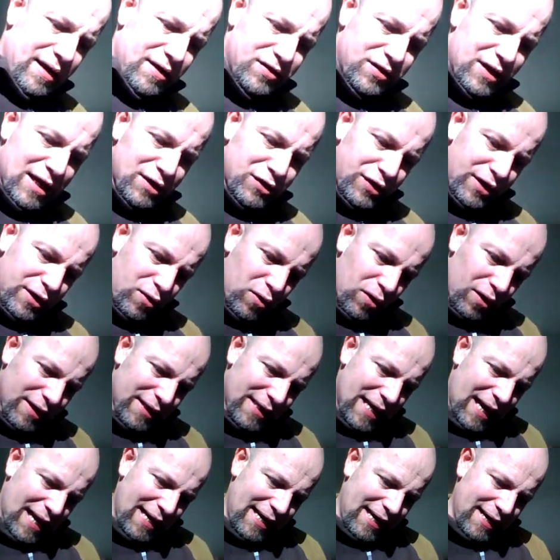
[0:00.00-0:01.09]
And it's actually got
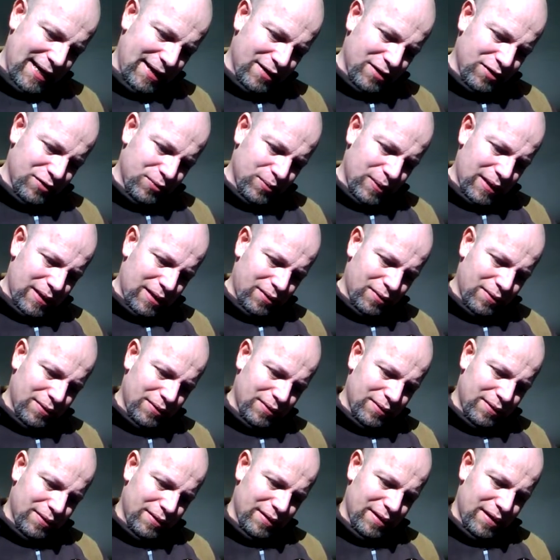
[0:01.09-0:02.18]
a date in as
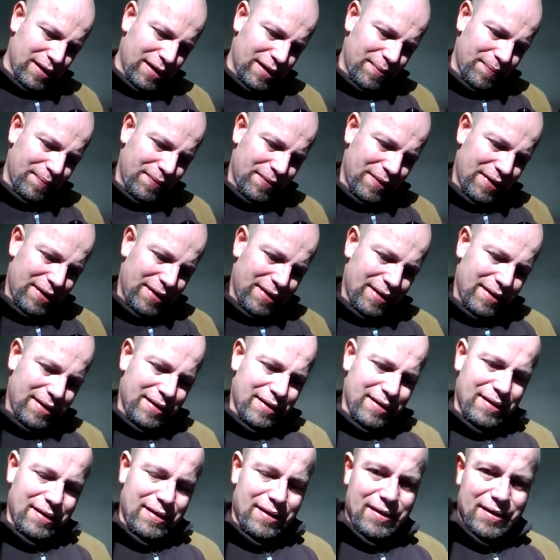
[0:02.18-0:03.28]
well. I
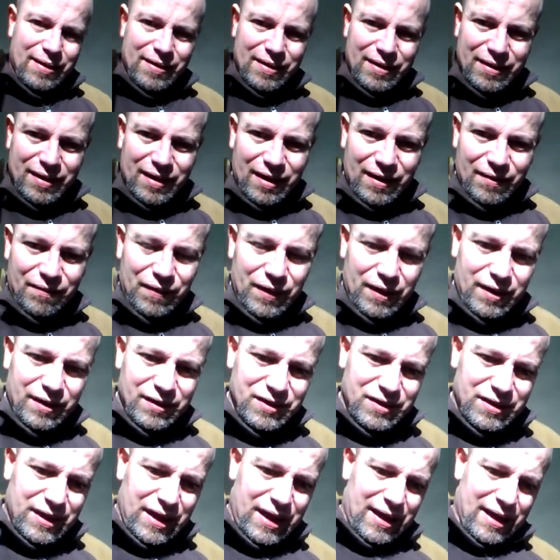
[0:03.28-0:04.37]
don't know if you
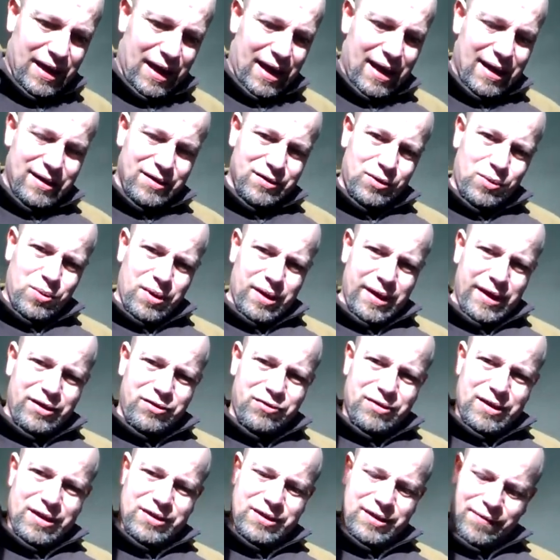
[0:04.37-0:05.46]
can see that. It's quite
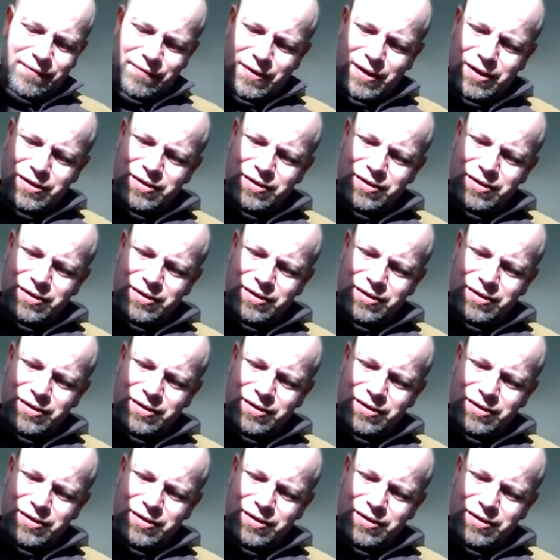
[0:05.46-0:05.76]
interesting.